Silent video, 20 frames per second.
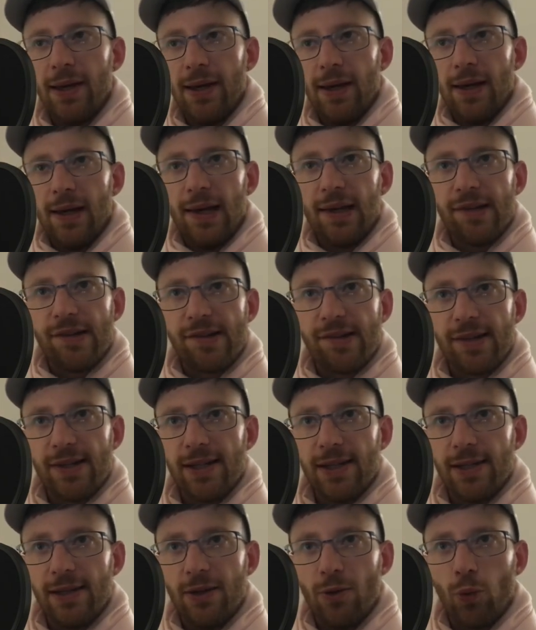And
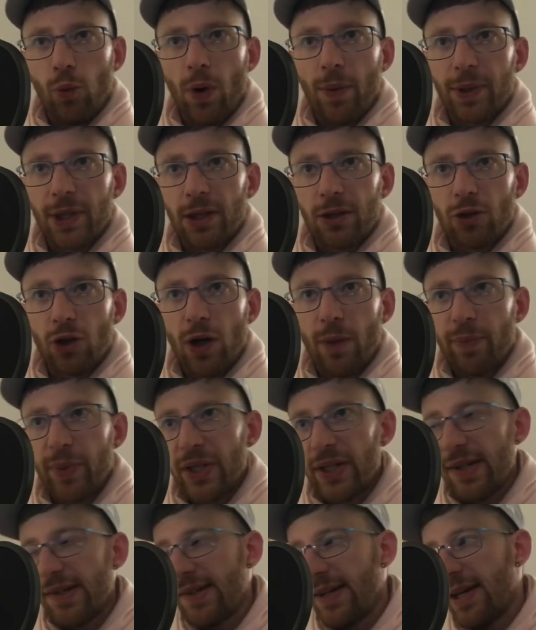she, the woman cop
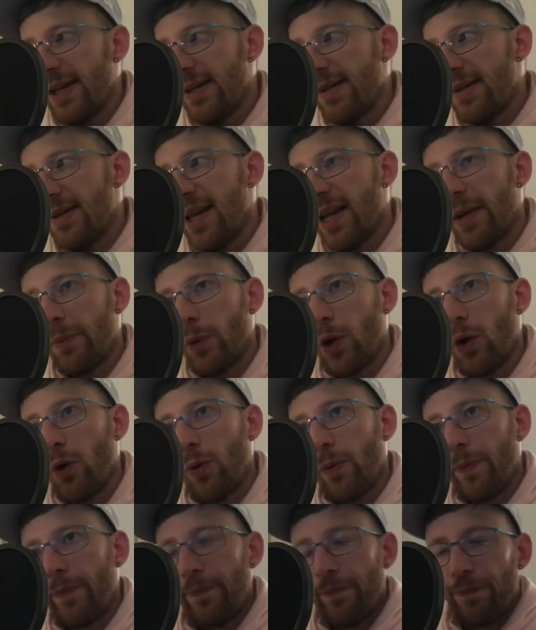in this case, let him
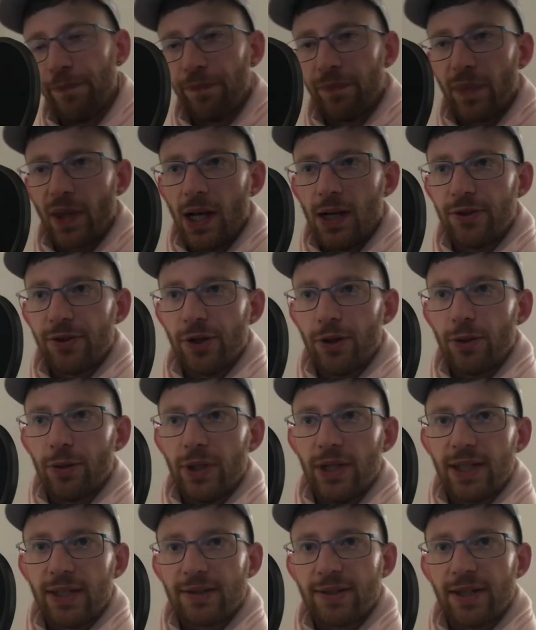go. So
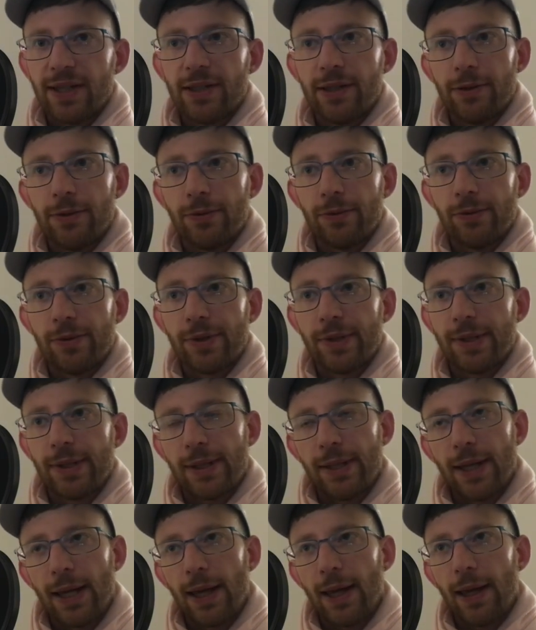he continues,
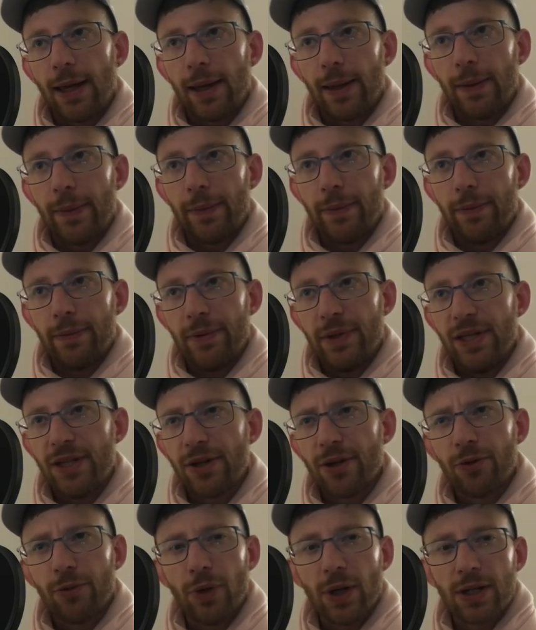he's
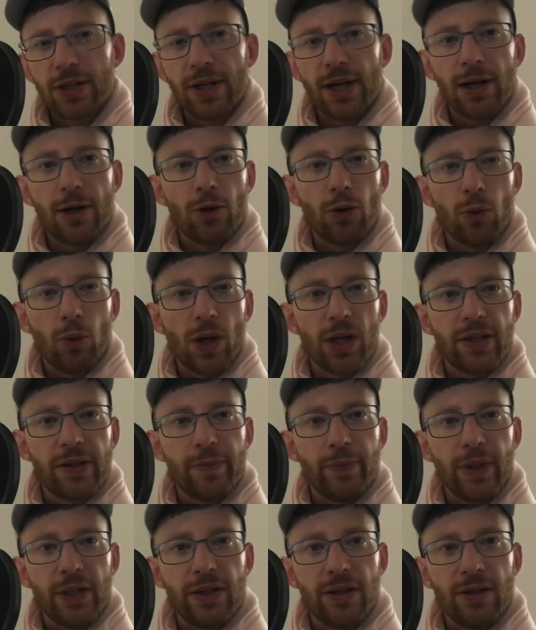on drugs, I don't know what,
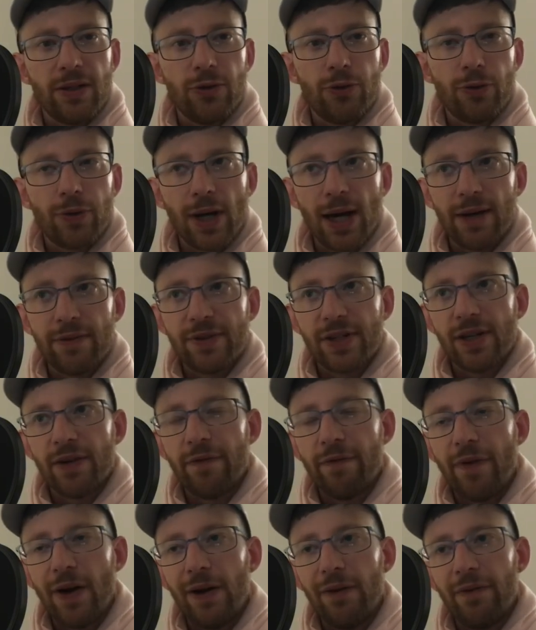but drives
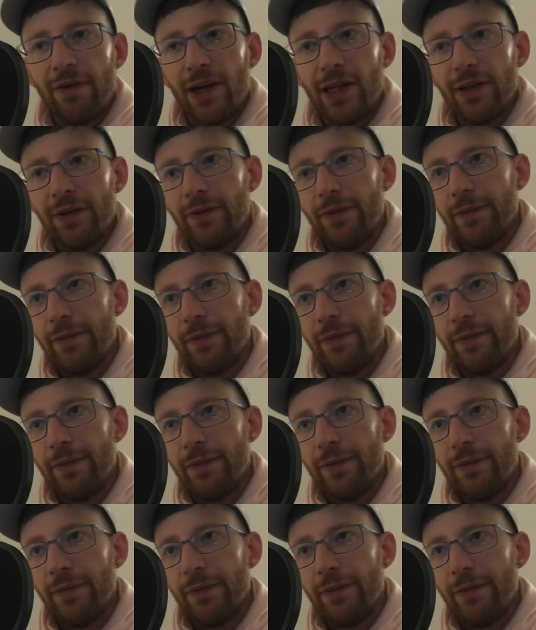very, very